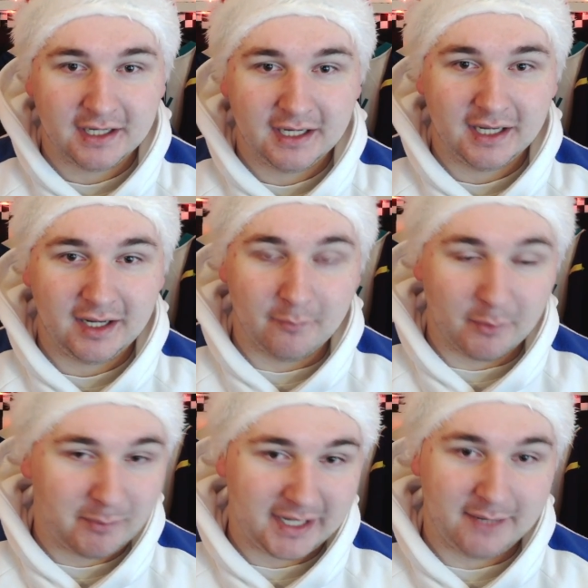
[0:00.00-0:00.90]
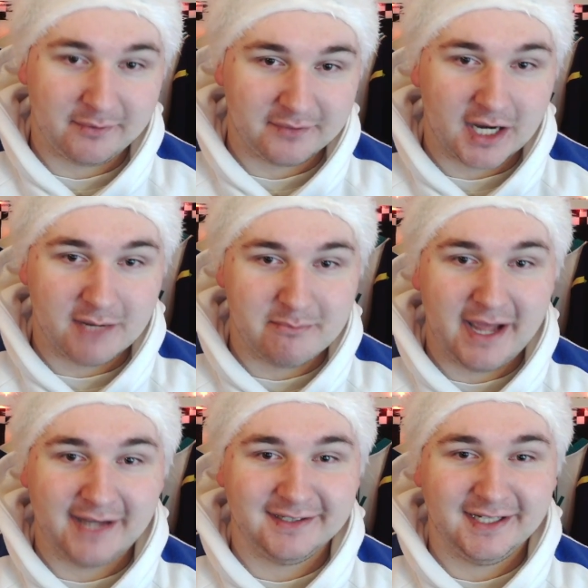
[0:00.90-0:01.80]
and we're playing with 9
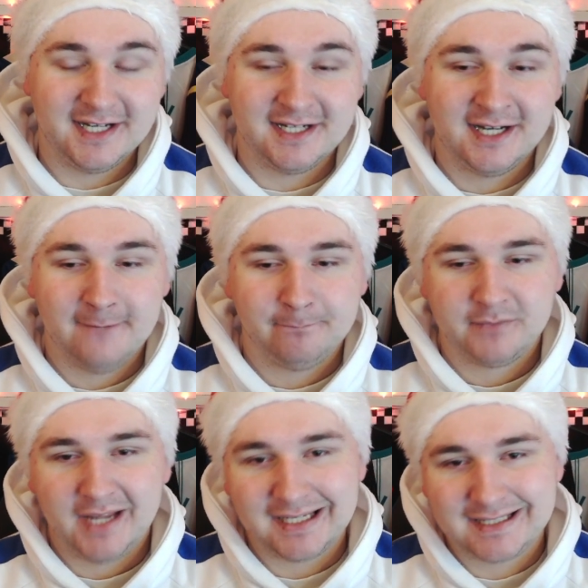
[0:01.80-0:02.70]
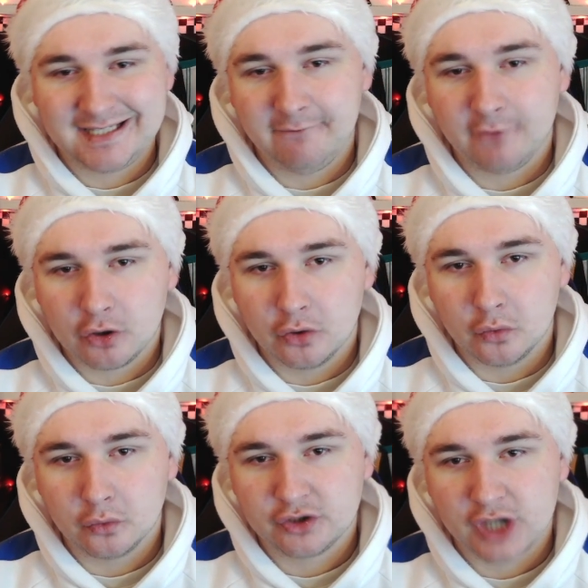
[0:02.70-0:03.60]
men. And it's
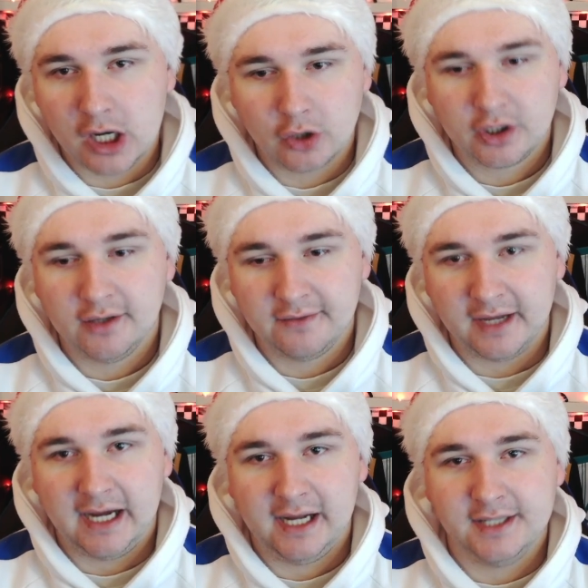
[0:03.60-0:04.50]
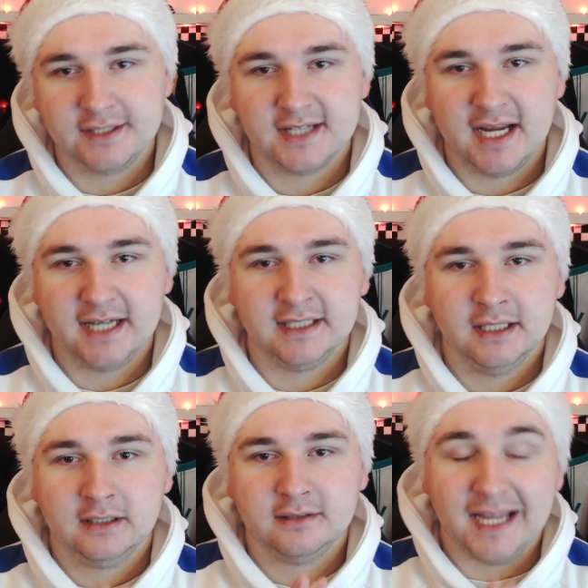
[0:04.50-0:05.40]
difficult to look at that and say
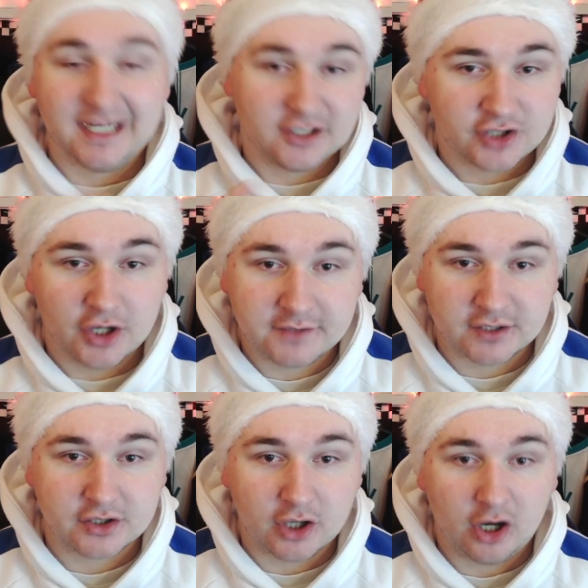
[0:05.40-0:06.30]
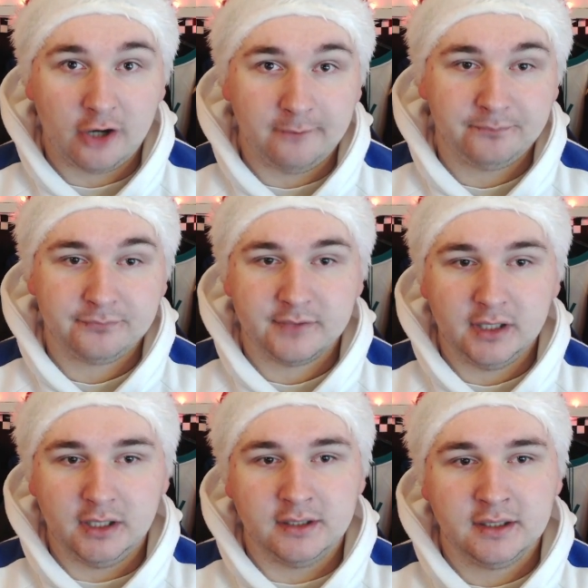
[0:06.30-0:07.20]
they deserve to start.
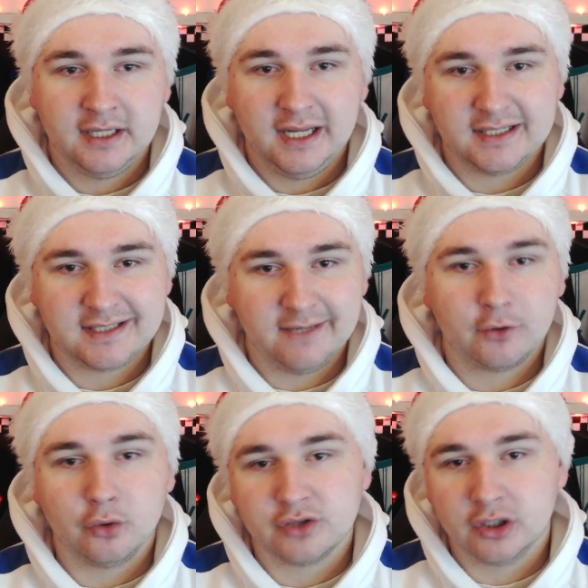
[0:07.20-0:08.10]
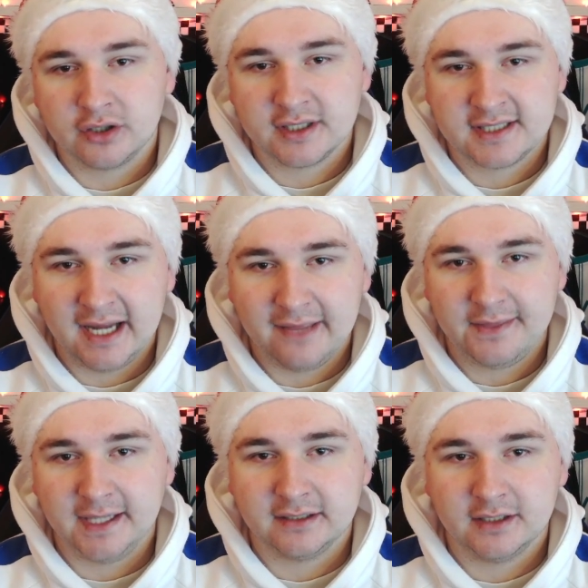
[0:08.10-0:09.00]
And it's difficult to look at it and
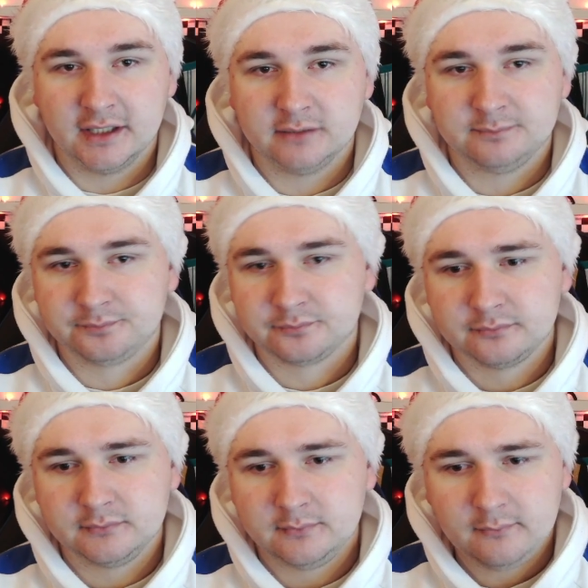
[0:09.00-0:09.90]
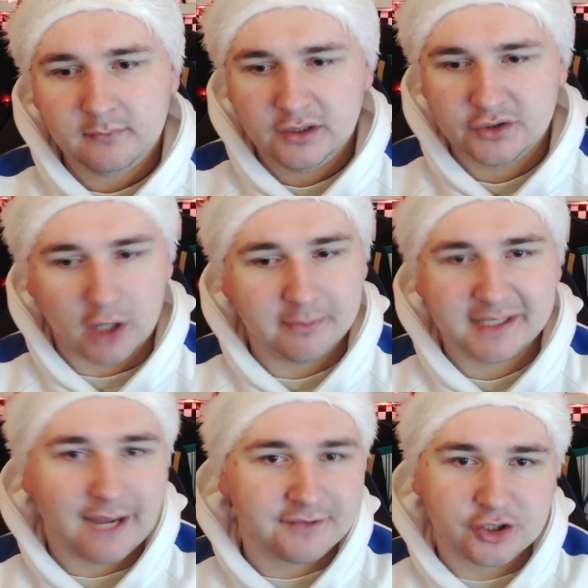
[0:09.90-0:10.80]
think that Derby
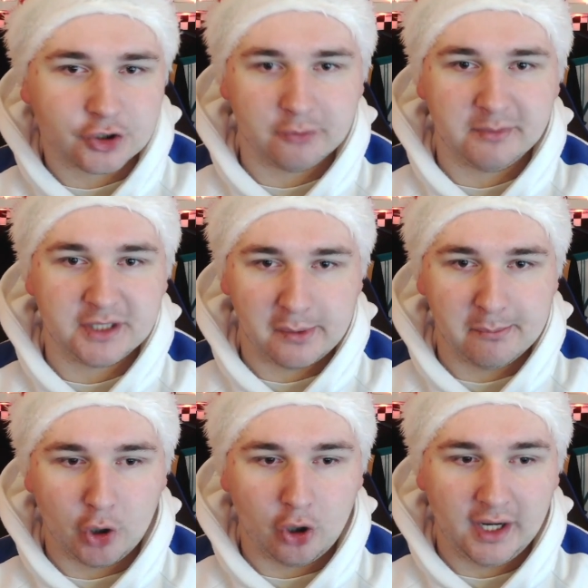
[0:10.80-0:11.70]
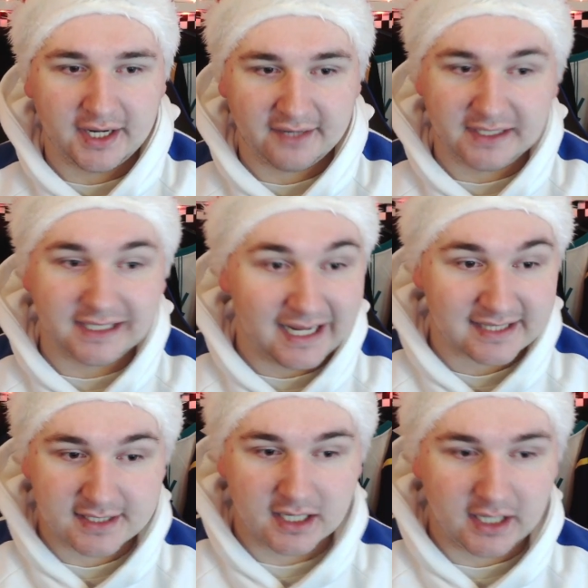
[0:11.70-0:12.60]
County shouldn't be doing more. And I think
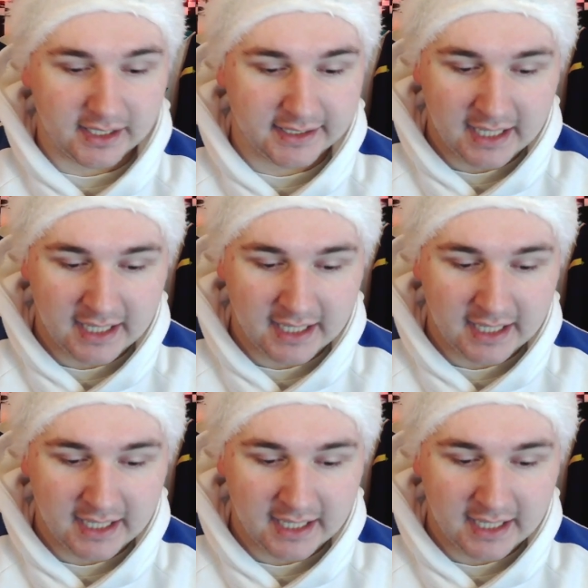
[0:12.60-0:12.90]
last night,